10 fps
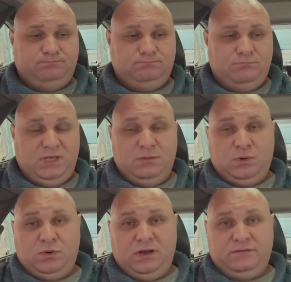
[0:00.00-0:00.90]
me and my
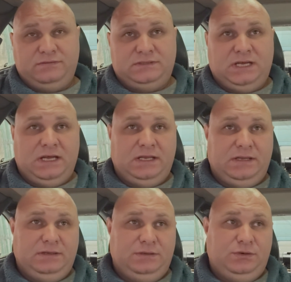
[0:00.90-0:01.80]
wife
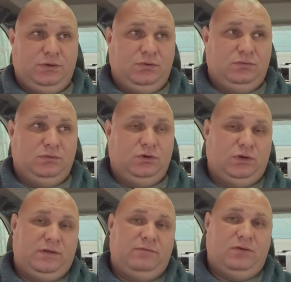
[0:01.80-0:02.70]
starting,
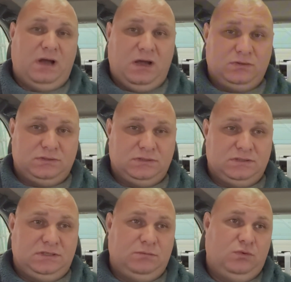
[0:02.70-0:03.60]
looking for houses
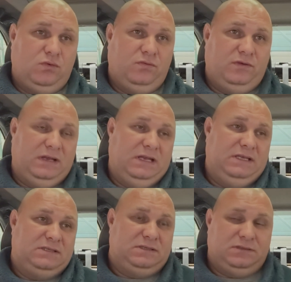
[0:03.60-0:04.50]
to move at
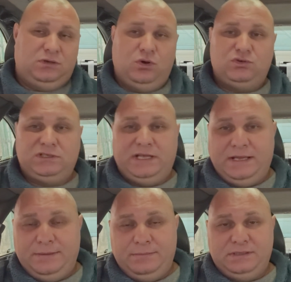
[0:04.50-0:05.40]
least close to
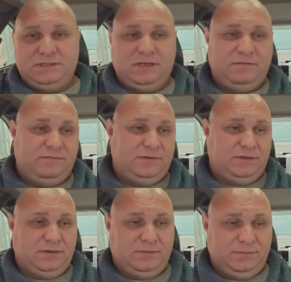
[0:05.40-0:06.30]
him and stuff,
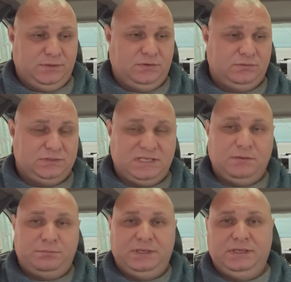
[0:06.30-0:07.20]
to, still
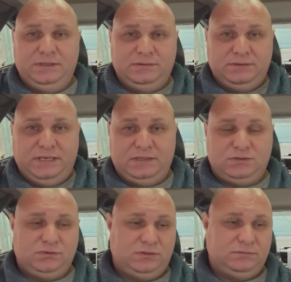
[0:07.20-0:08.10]
be next
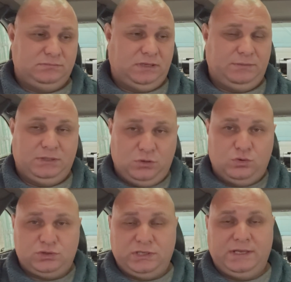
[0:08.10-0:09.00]
to him,
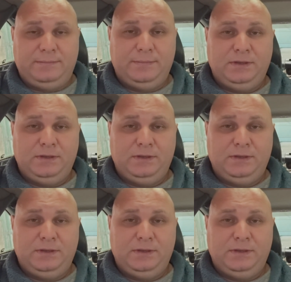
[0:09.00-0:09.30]
close to him,